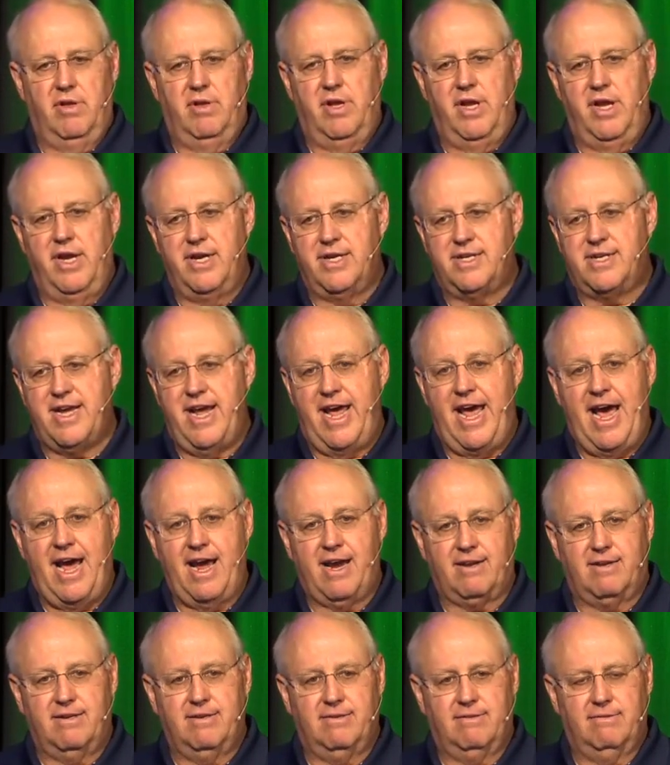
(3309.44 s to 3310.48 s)
he attacked.
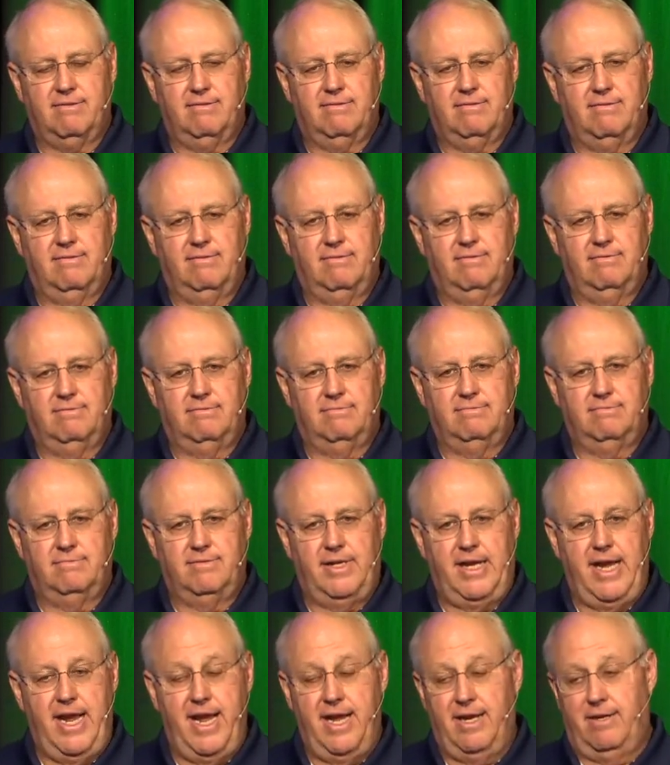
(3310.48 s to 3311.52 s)

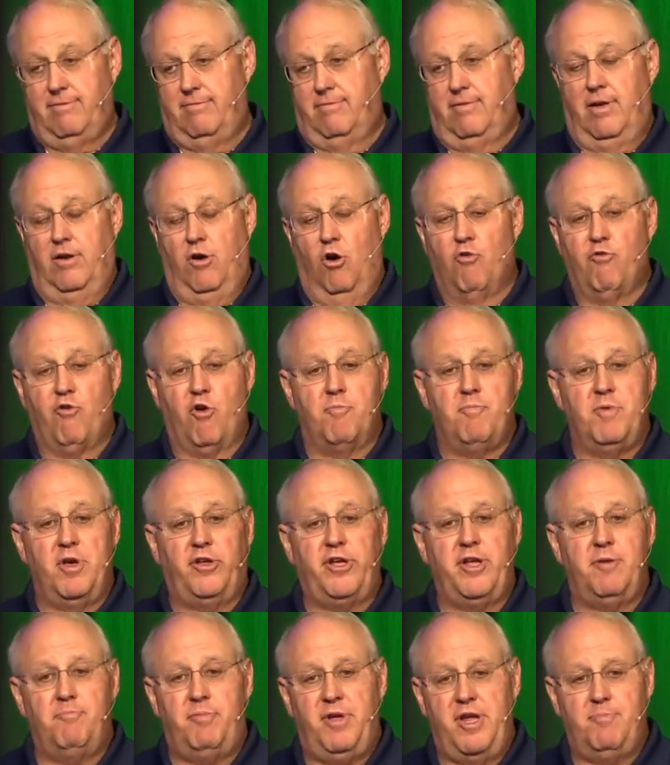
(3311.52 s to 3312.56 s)
And over a
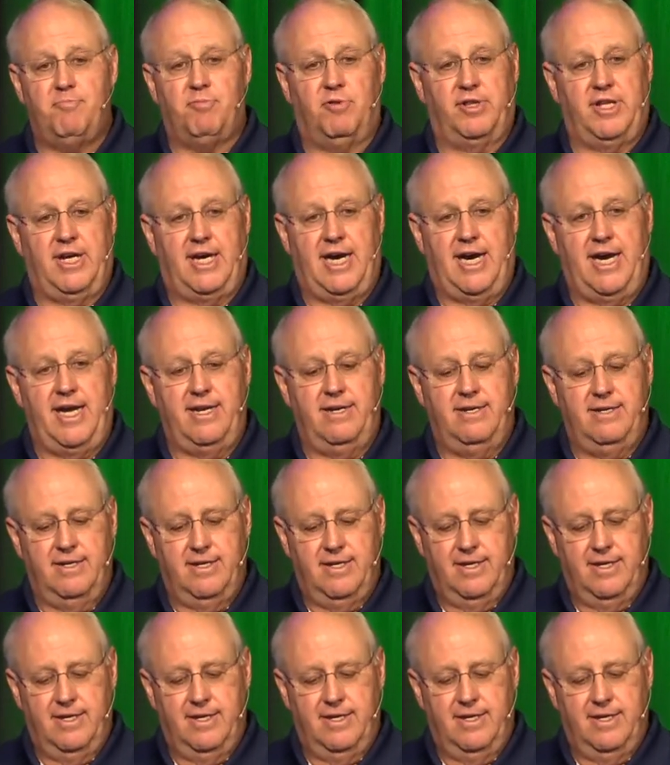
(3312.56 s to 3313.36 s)
million people died.